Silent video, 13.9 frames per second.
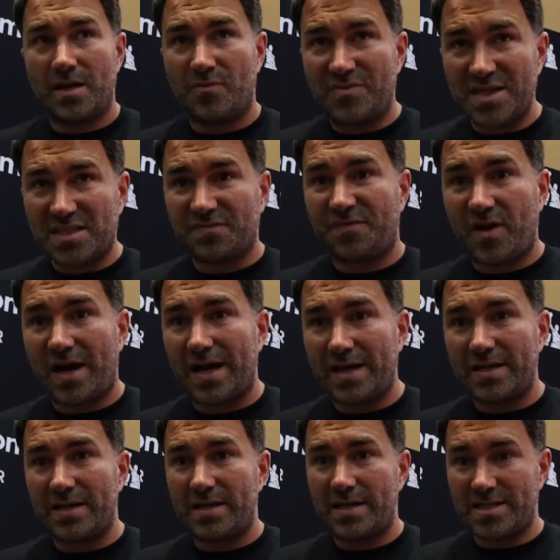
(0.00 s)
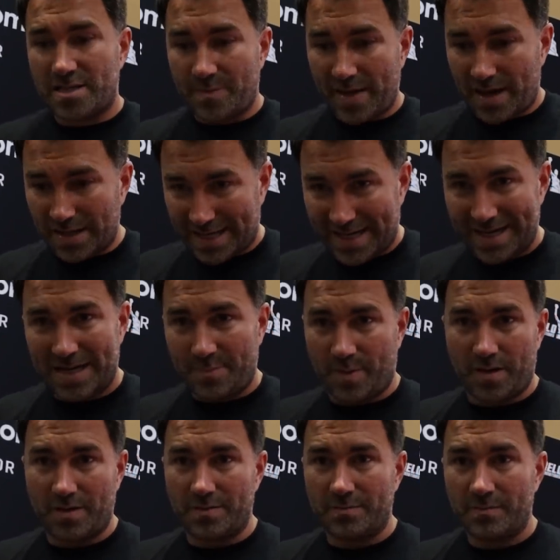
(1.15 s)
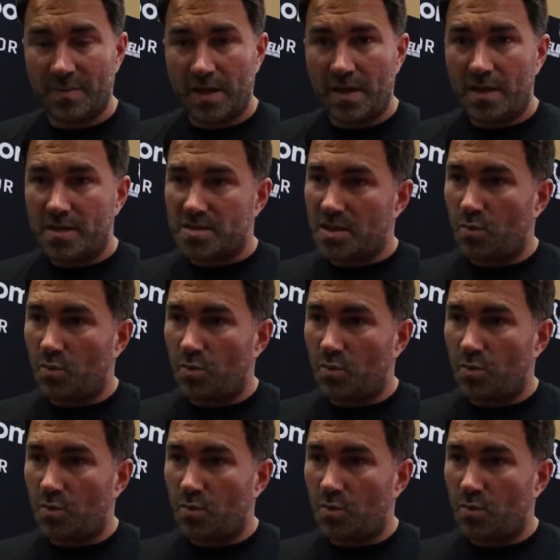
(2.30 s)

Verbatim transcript: uh, this fight is about Caleb Plant.